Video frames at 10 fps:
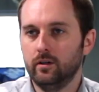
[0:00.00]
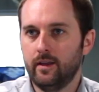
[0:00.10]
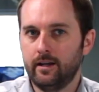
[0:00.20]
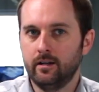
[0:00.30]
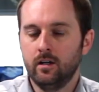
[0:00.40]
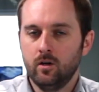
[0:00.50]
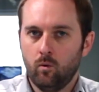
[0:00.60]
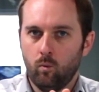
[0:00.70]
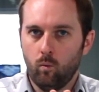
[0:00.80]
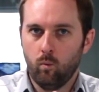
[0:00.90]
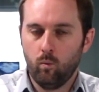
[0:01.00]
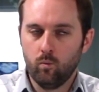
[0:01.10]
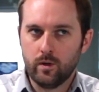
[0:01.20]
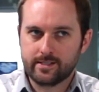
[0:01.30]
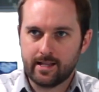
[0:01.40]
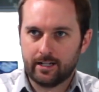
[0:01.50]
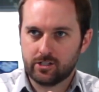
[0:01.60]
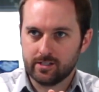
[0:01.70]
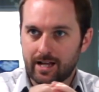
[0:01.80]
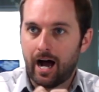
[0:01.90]
And then it's not
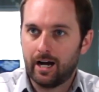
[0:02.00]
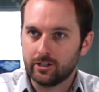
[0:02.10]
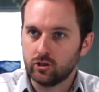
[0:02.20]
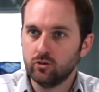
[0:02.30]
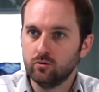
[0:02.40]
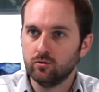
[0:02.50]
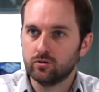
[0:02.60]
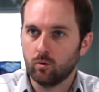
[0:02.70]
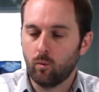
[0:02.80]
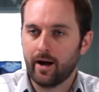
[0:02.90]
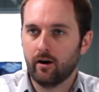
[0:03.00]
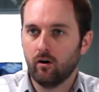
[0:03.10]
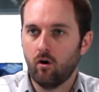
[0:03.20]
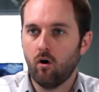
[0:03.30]
just on you to wear